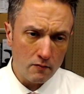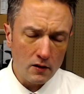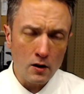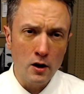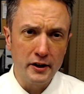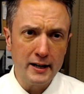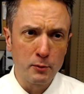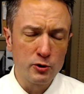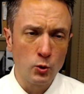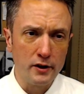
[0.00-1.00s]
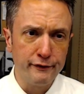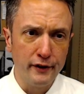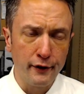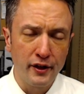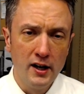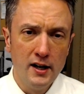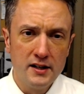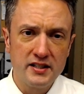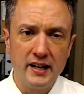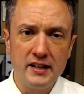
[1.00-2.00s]
on April 25th.
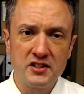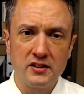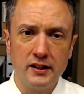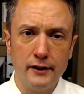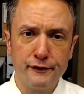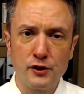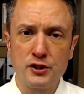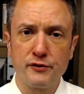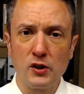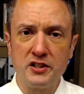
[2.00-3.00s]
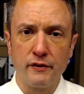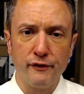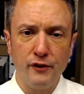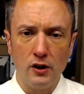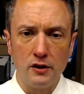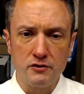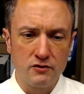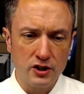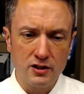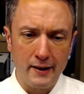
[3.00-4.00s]
Today's first freeze of the fall,
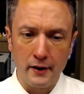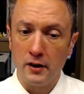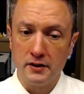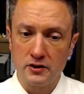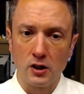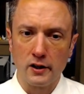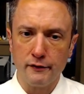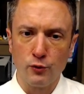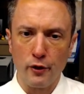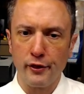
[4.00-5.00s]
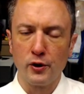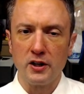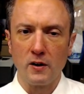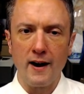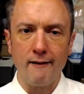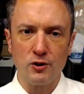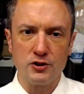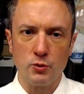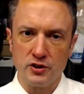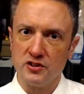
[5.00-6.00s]
just about on target for the 30-year
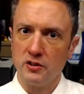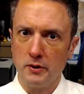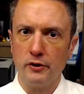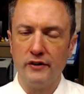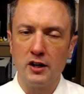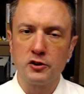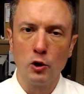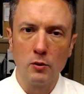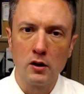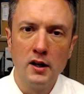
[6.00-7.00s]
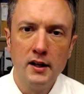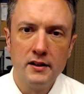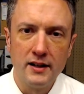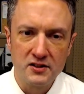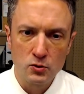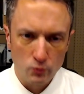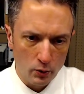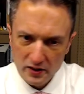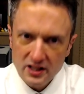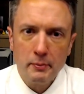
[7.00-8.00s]
average, which is in the middle of October. That's when
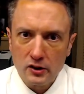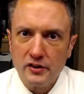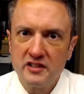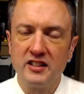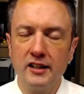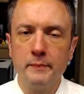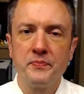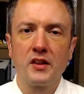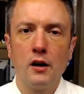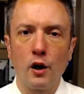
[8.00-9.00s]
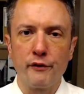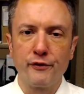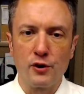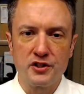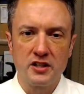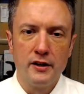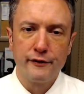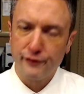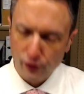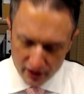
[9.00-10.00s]
we typically see our first
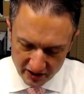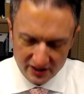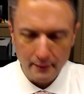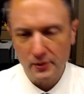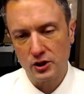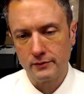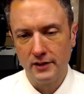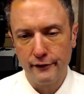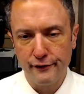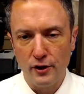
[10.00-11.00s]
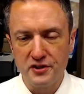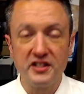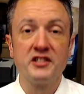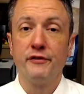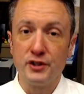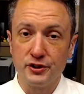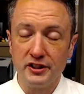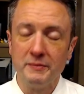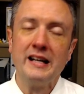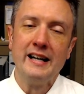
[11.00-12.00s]
freezing temperature of the fall season
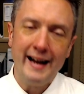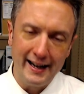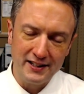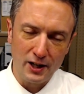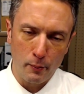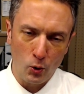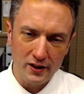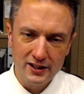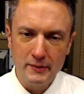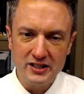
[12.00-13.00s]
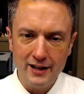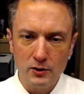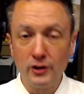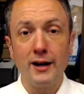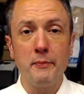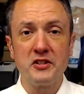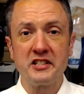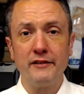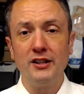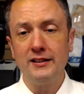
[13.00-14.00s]
officially at the airport. In the meantime, look up this
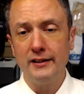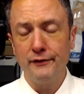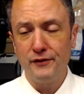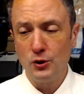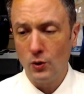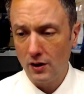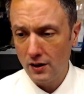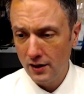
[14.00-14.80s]
evening if you are